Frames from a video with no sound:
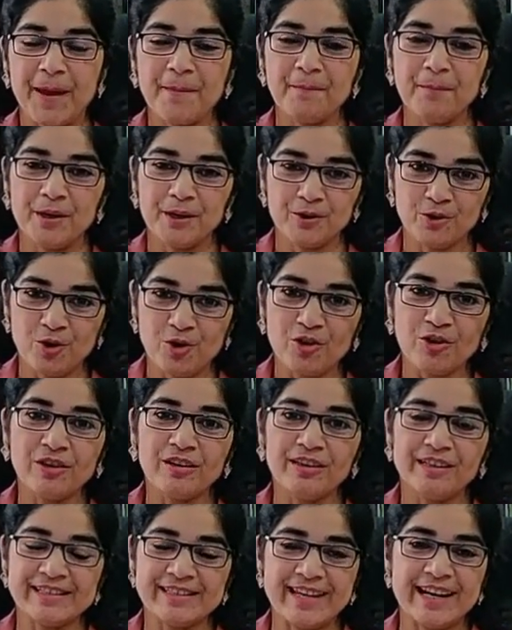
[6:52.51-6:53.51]
But your
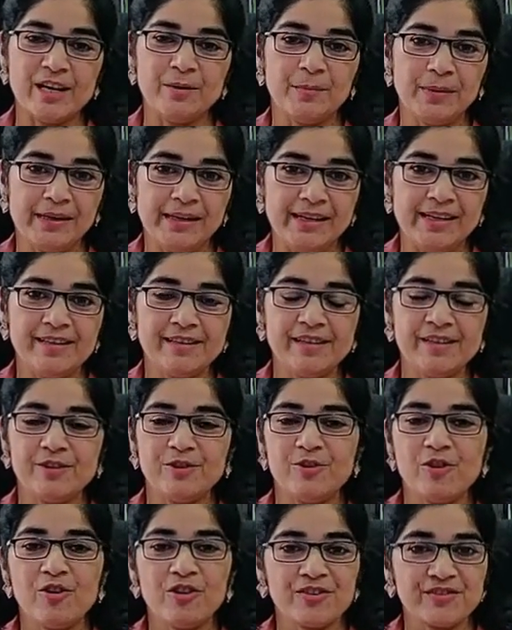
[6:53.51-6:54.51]
design buildings
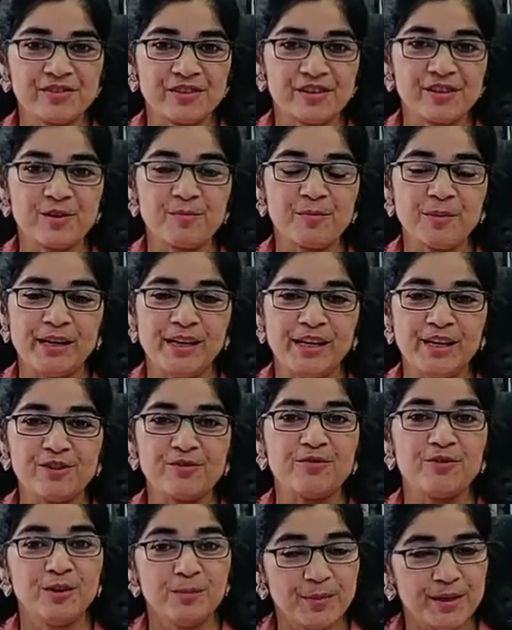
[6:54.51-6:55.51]
and your constructed buildings
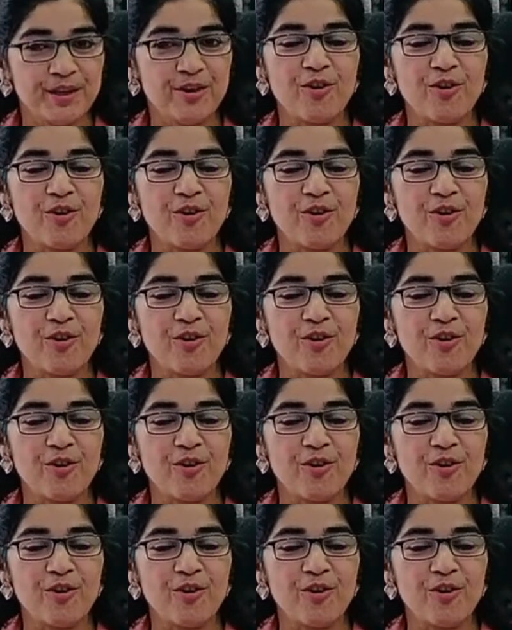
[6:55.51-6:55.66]
will be